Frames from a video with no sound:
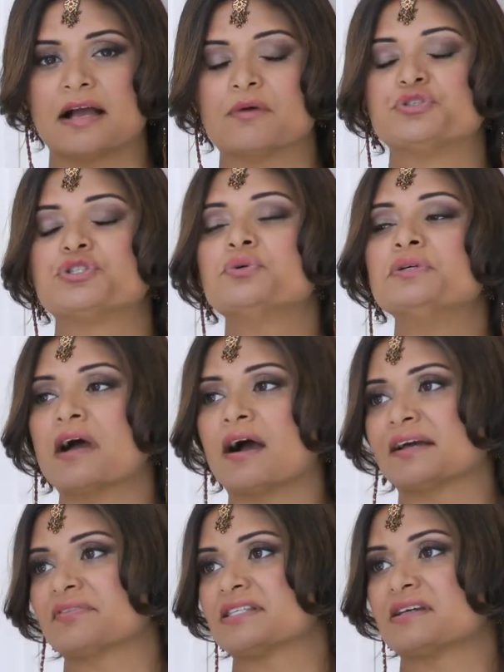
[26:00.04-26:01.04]
I was too
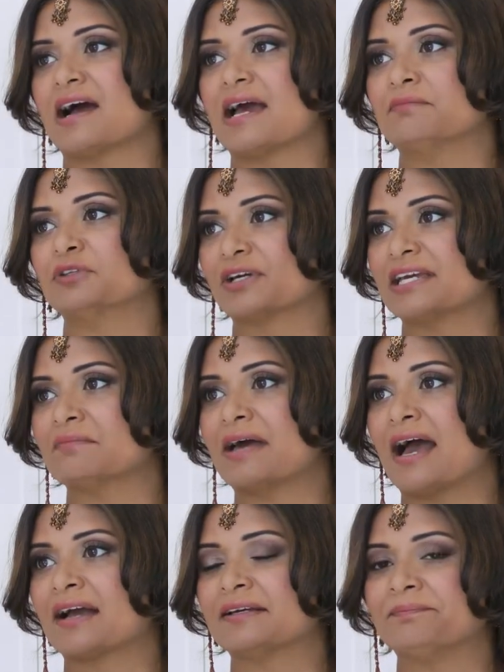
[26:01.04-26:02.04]
young at the time, looking
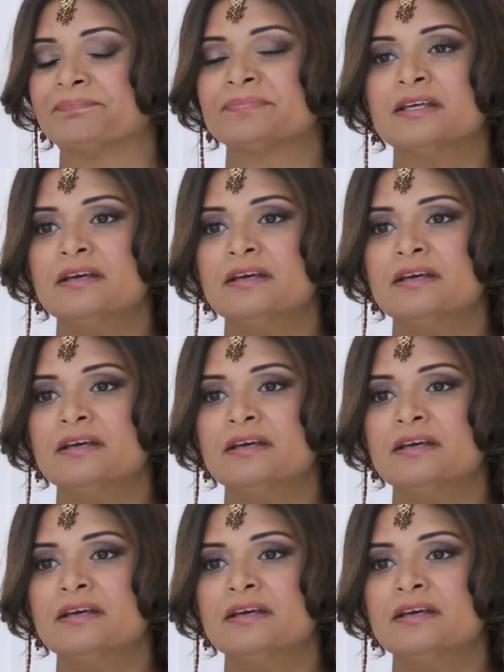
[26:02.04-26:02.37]
back, and